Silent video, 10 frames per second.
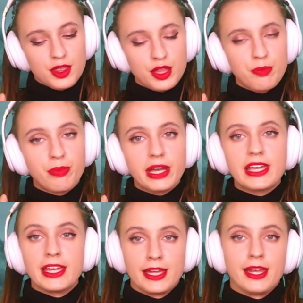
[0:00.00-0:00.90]
The
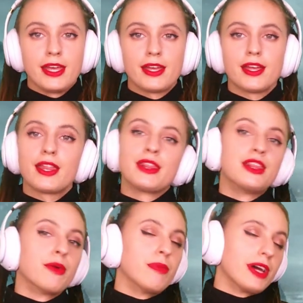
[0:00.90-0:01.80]

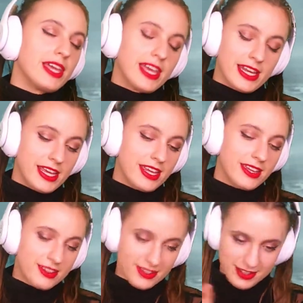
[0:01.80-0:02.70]
beginning.